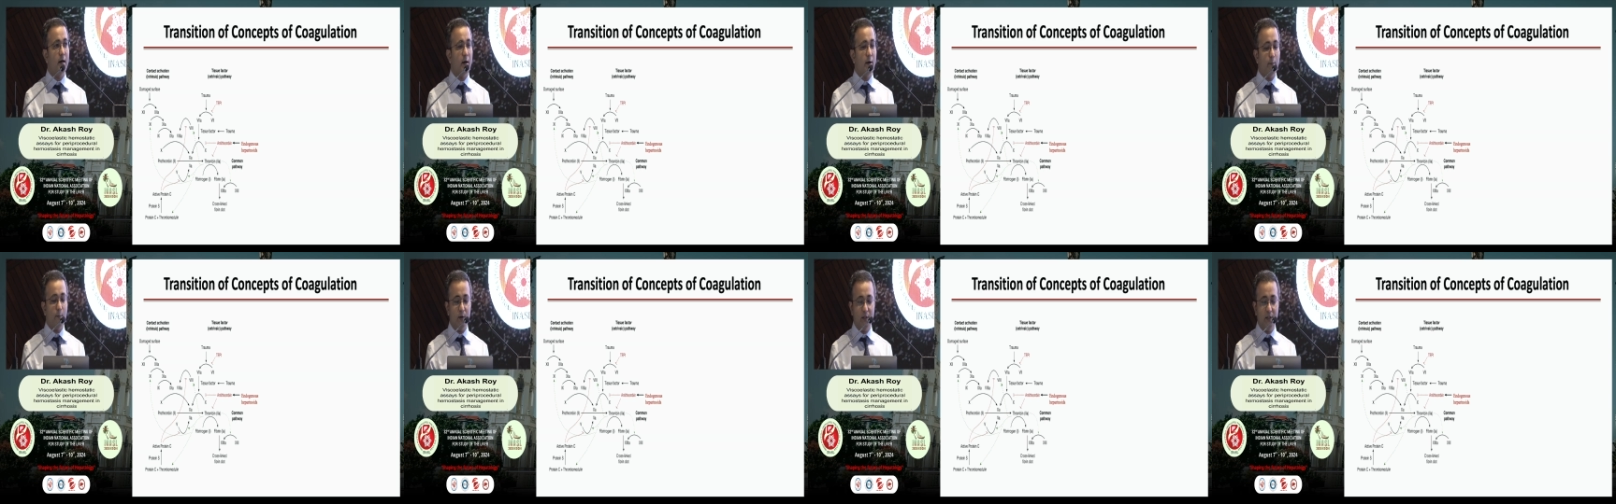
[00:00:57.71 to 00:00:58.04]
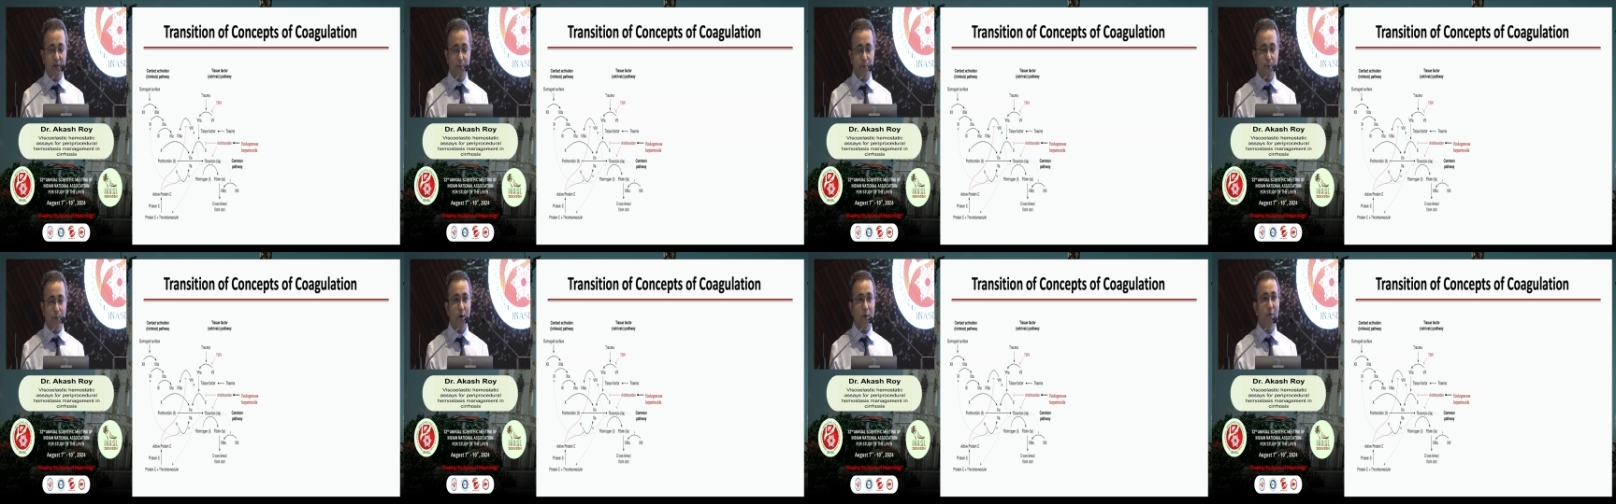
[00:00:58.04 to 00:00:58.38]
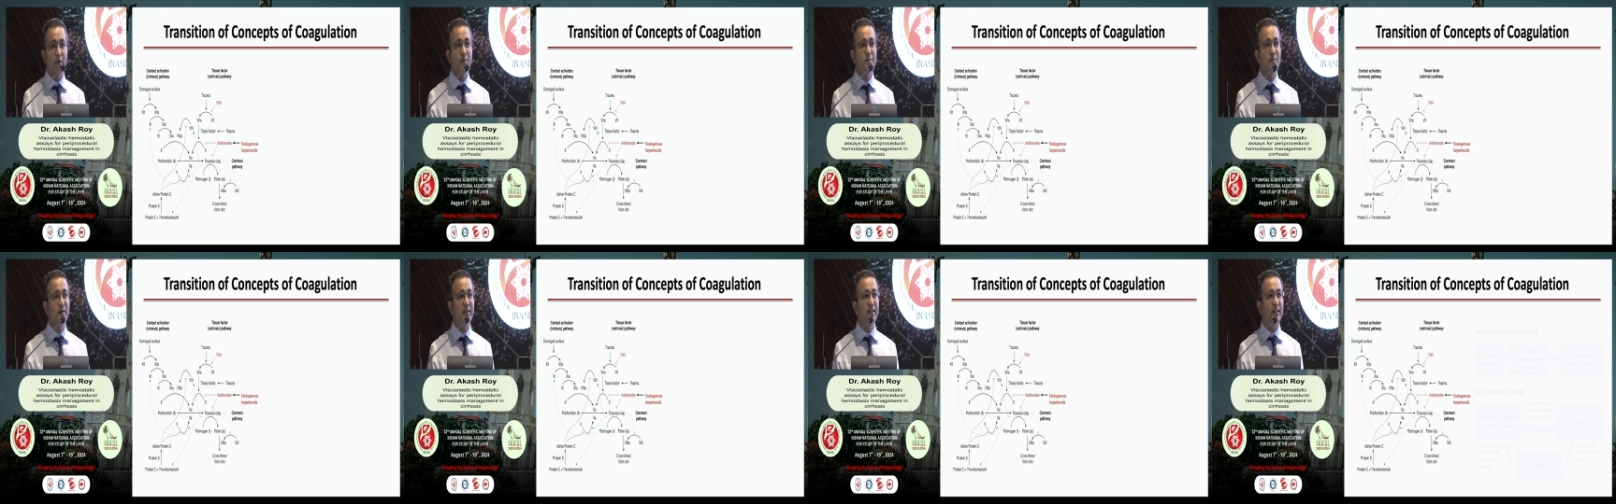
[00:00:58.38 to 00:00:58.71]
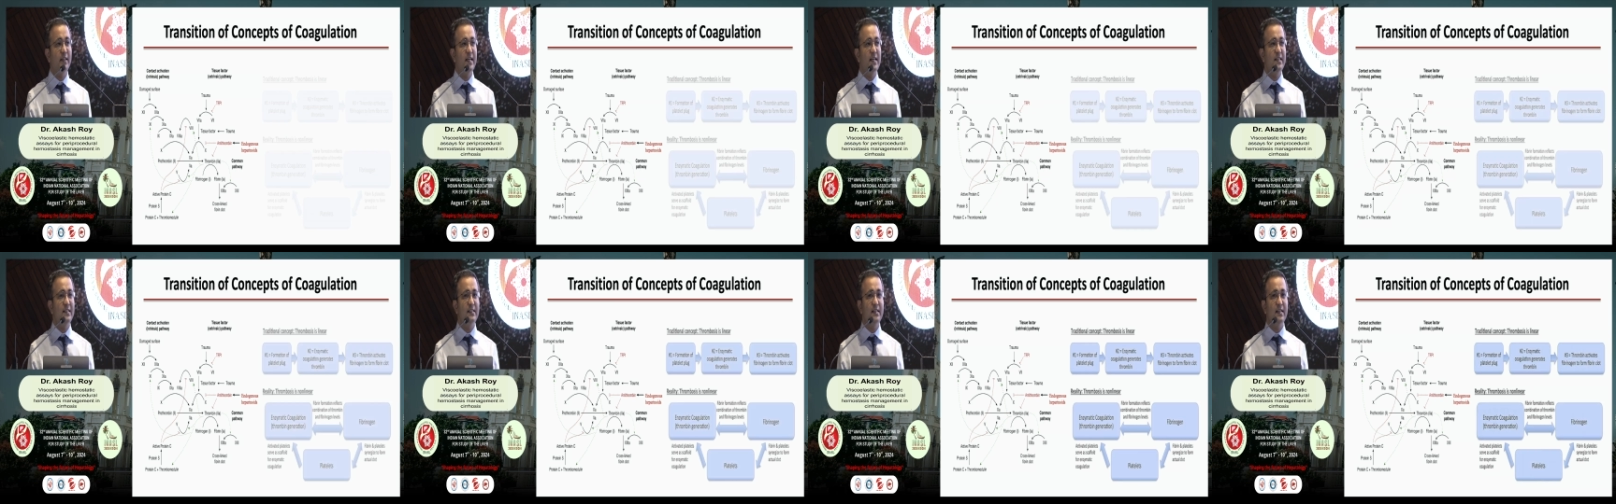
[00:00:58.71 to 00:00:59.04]
But the problem in
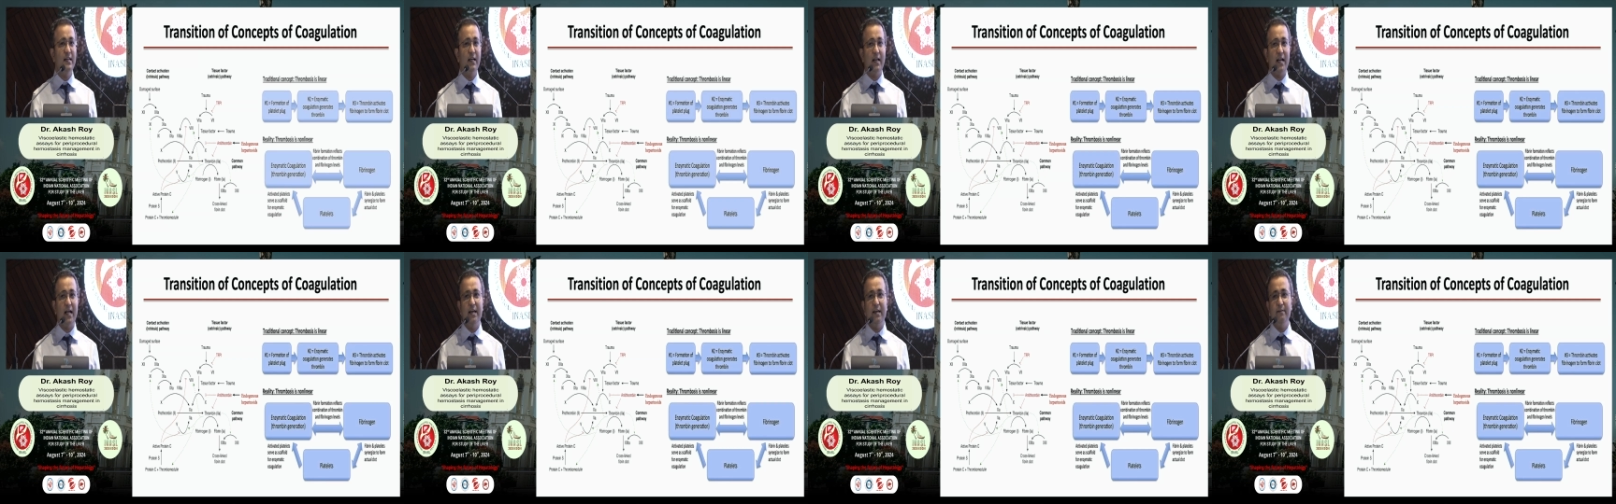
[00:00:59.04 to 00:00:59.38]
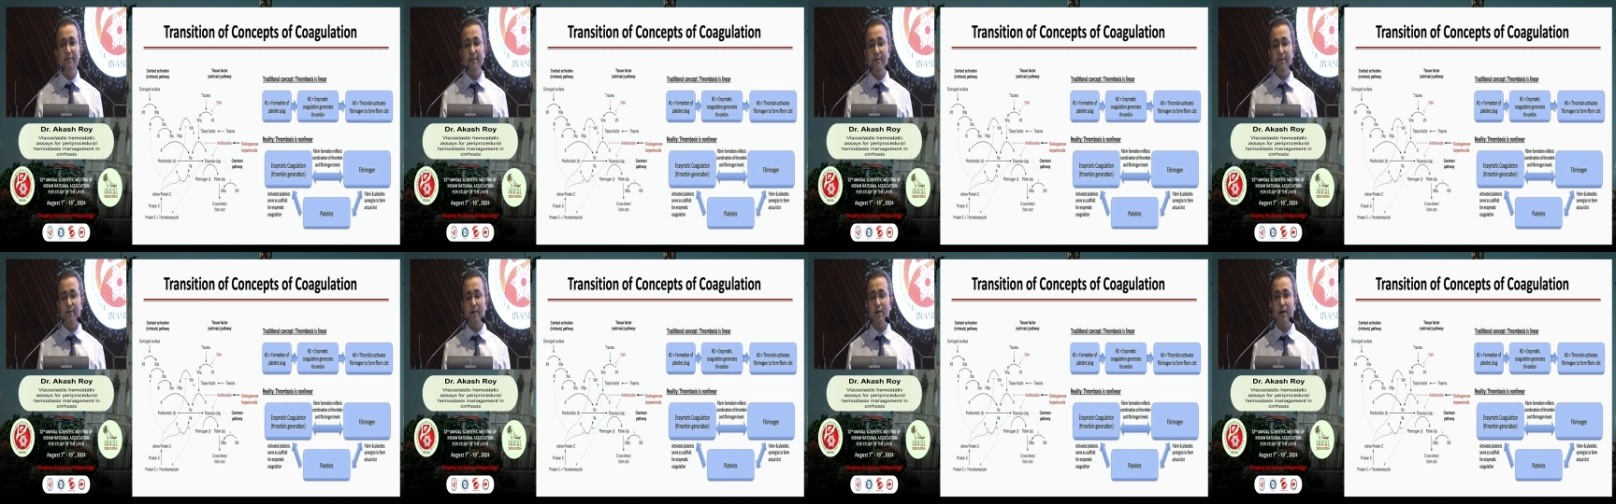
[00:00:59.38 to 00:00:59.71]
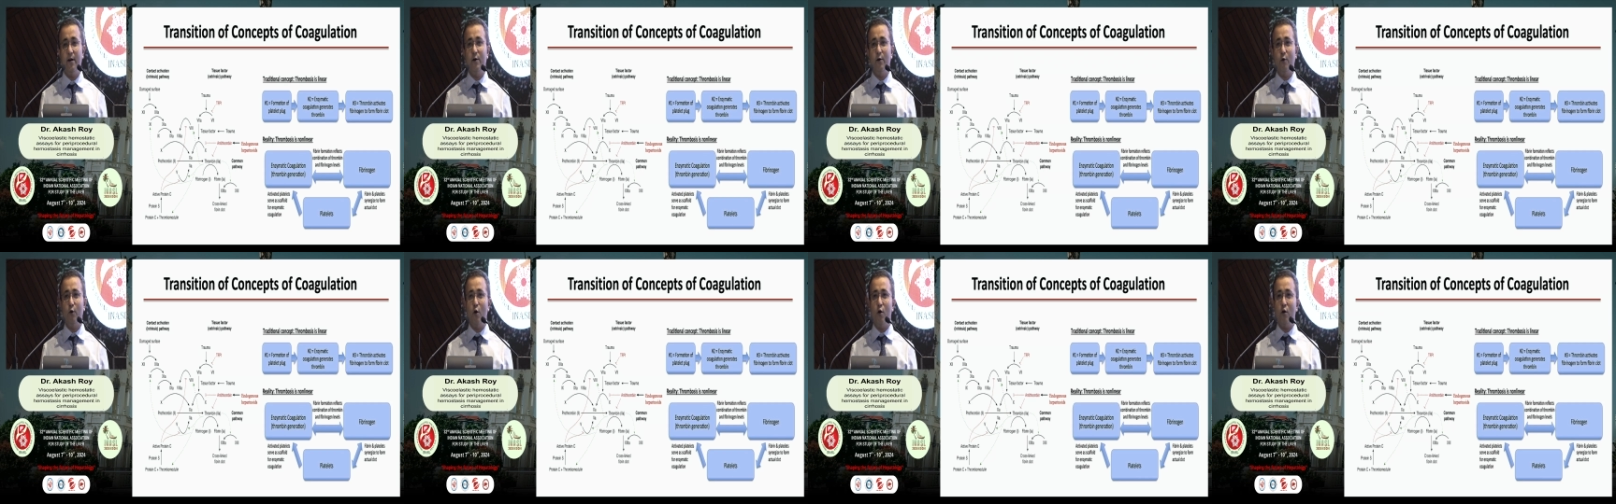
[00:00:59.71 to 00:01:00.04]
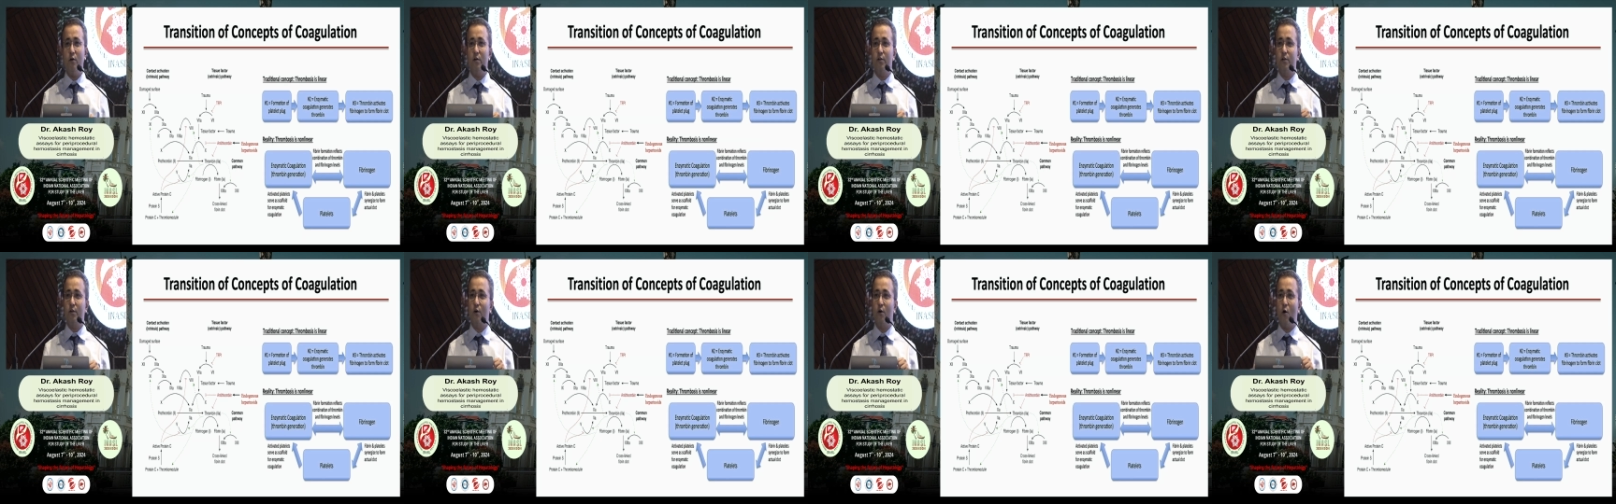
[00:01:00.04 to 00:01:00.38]
things in life are not